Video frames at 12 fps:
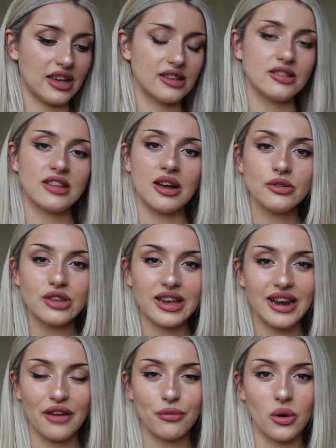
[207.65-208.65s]
It sounds like
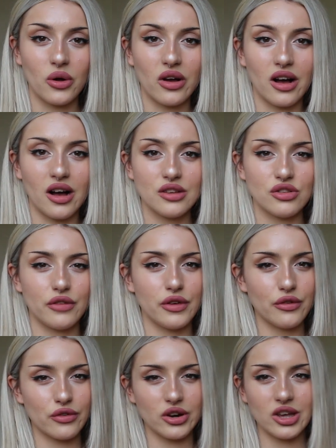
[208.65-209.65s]
an F1 car. So if
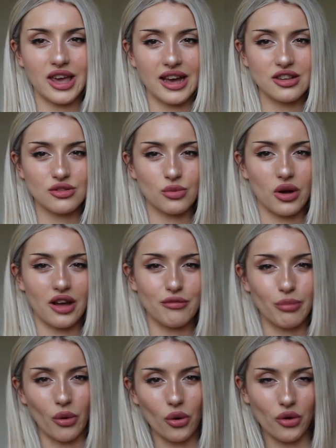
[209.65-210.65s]
you've already guessed what
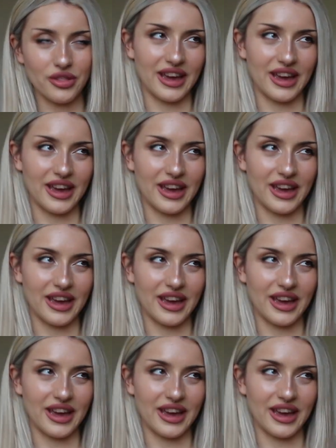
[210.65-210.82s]
I've bought,